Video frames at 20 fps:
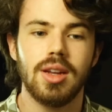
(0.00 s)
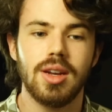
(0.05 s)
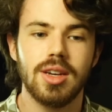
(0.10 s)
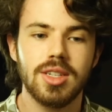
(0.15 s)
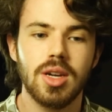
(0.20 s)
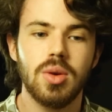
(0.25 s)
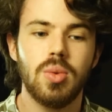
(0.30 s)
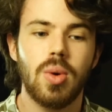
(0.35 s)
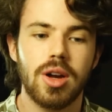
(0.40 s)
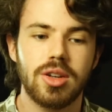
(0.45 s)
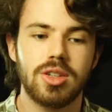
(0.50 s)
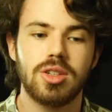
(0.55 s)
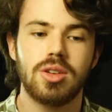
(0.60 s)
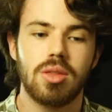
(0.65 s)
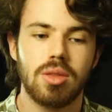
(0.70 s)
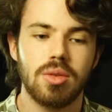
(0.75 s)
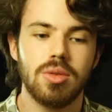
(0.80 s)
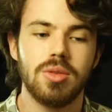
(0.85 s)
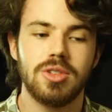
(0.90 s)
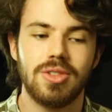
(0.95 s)
and as I watched
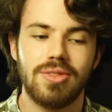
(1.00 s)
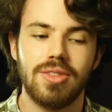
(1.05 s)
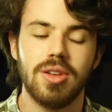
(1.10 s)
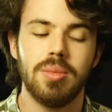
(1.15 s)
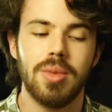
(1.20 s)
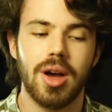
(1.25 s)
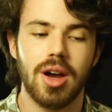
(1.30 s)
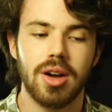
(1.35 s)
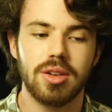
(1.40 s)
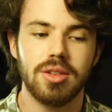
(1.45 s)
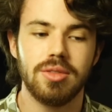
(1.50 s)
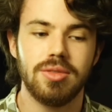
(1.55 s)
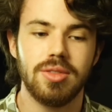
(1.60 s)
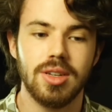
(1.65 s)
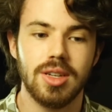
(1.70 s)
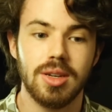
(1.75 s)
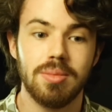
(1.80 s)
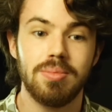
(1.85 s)
through his filmography,